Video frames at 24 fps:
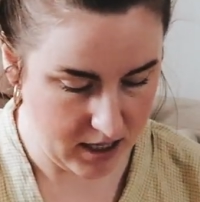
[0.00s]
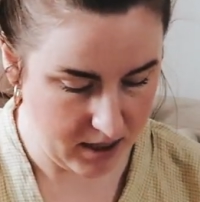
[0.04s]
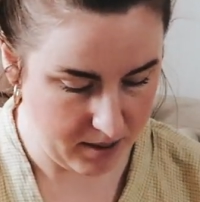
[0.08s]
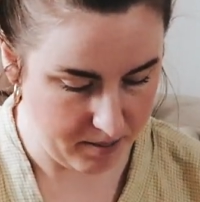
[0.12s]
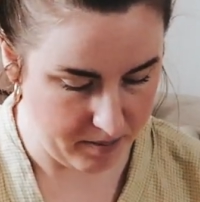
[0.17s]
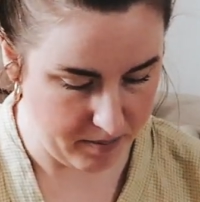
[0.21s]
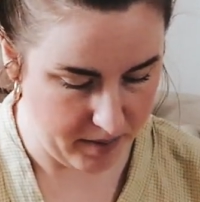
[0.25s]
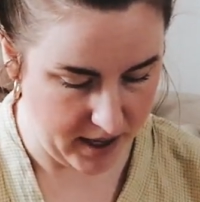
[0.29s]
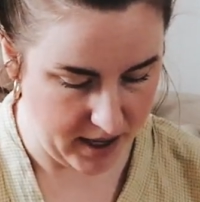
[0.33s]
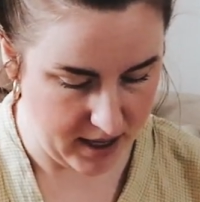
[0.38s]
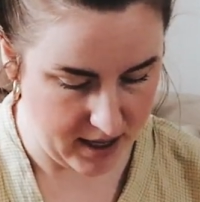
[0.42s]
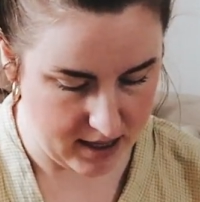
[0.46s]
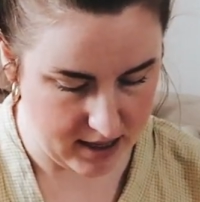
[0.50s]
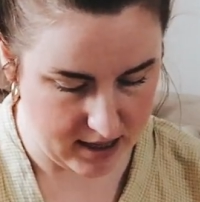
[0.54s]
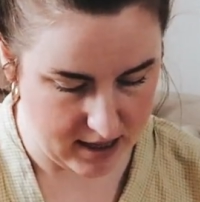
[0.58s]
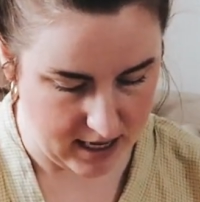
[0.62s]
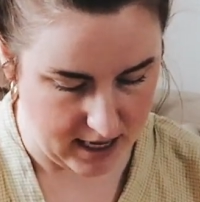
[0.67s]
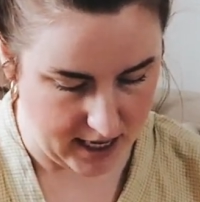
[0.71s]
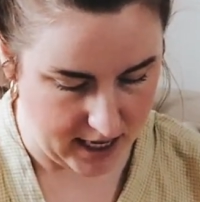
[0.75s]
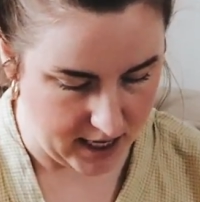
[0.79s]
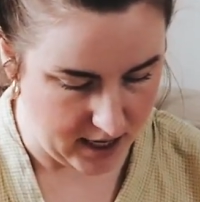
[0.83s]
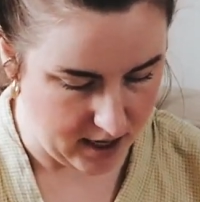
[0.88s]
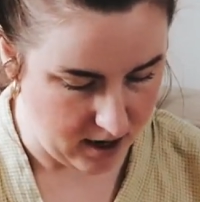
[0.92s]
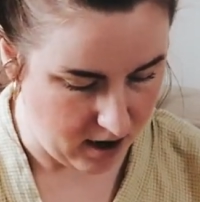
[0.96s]
but
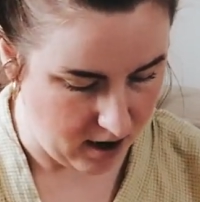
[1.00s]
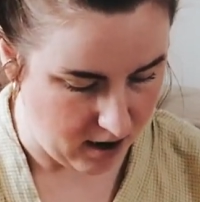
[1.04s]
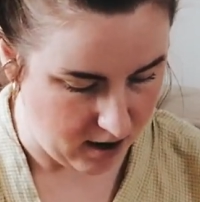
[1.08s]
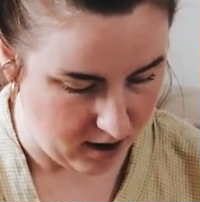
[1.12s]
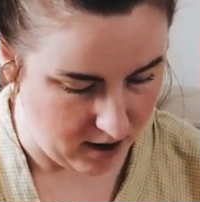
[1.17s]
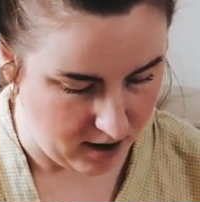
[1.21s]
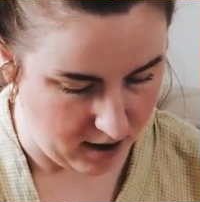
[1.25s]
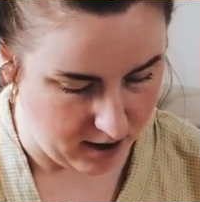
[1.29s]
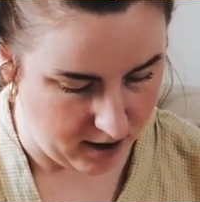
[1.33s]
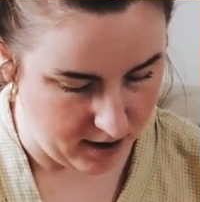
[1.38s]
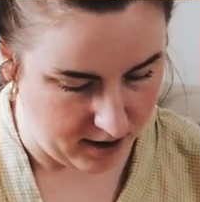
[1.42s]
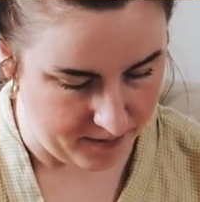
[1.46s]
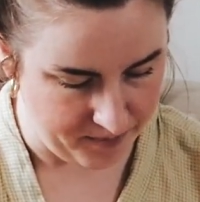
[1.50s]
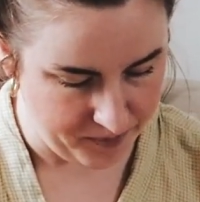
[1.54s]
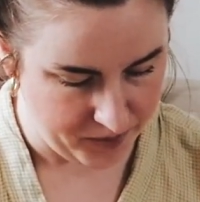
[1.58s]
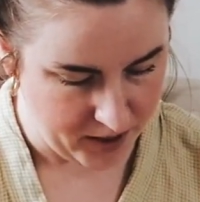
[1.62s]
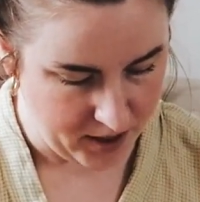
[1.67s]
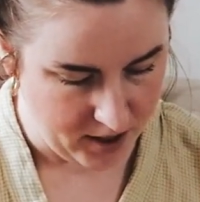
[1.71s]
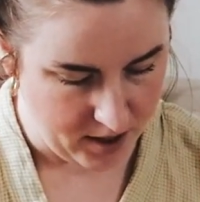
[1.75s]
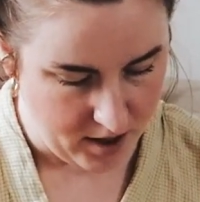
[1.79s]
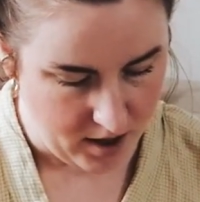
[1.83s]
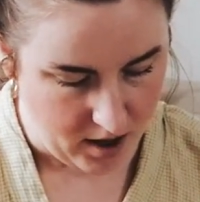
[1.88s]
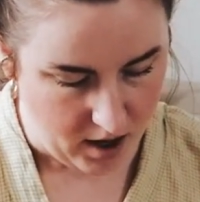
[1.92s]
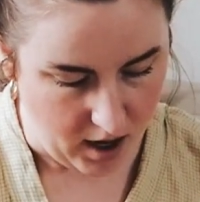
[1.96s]
they are
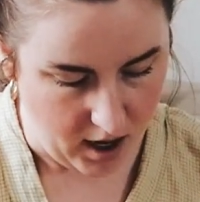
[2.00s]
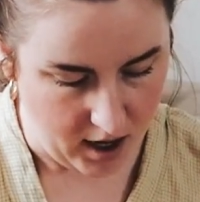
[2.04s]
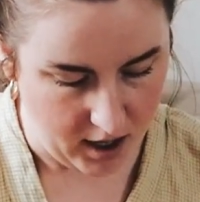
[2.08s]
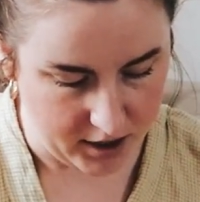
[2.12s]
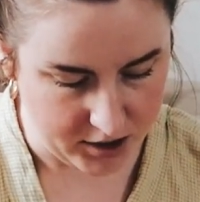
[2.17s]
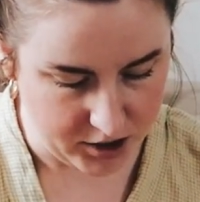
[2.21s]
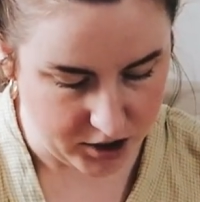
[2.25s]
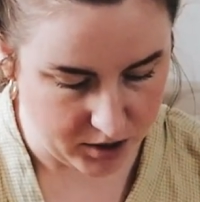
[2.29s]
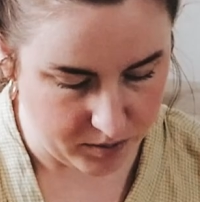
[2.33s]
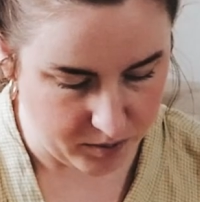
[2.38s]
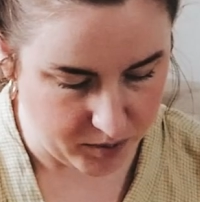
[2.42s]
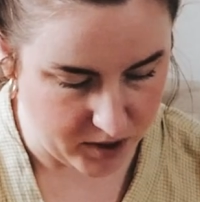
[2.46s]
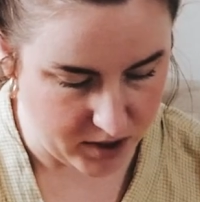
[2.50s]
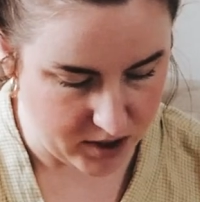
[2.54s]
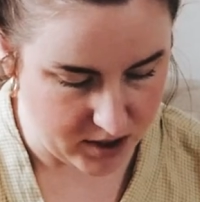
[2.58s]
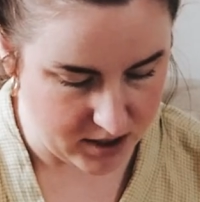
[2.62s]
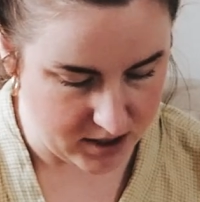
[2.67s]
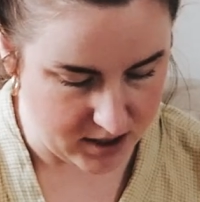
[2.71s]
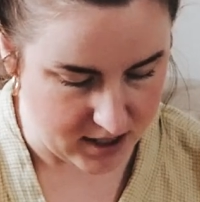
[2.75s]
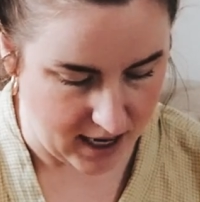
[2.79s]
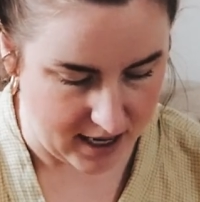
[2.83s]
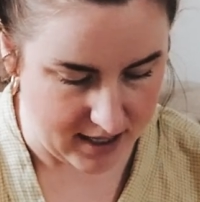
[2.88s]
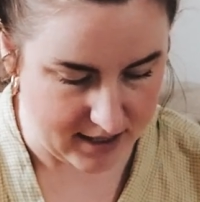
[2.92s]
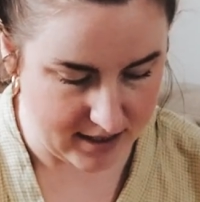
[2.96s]

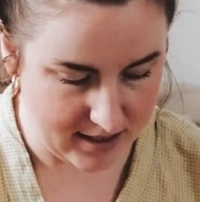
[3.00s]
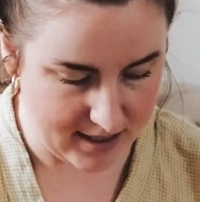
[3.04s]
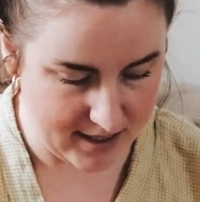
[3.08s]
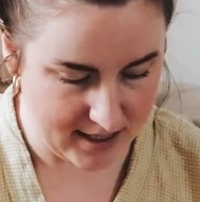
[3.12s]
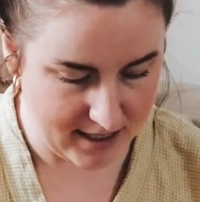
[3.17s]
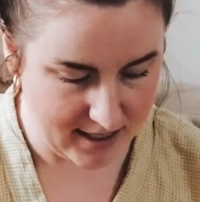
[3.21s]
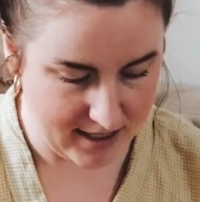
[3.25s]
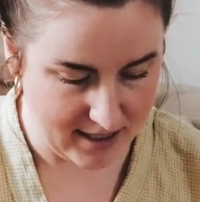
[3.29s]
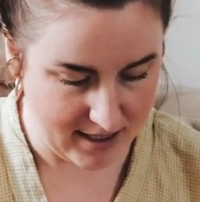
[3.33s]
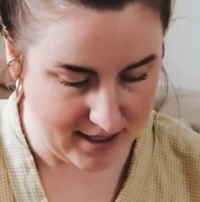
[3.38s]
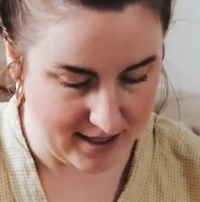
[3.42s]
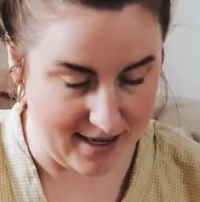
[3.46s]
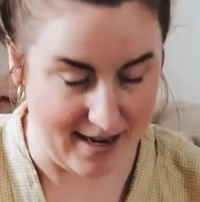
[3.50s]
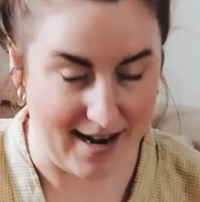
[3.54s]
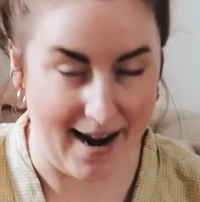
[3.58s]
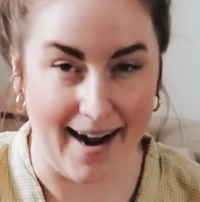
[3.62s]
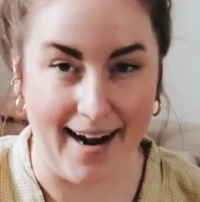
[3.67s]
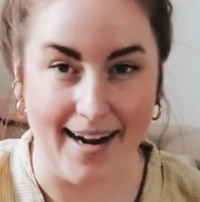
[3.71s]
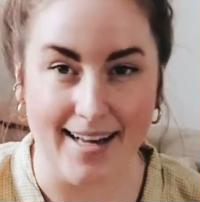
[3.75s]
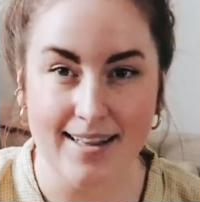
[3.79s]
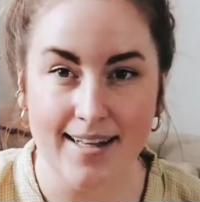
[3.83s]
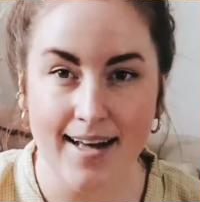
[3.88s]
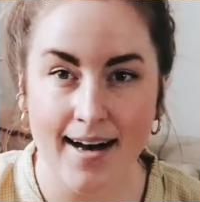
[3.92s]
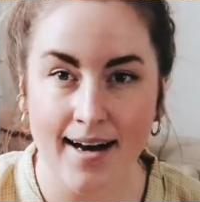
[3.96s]
100%
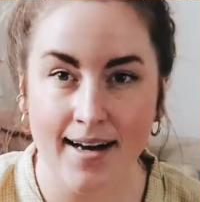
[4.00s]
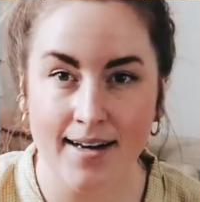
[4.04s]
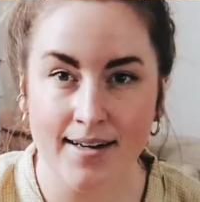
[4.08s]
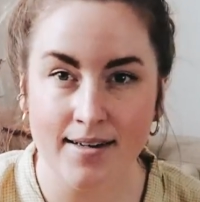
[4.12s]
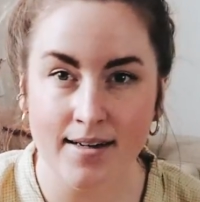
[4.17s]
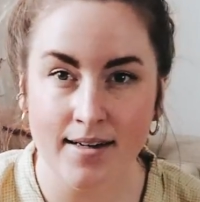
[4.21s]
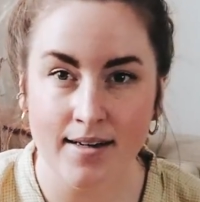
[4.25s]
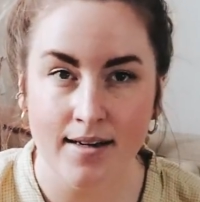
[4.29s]
nylon,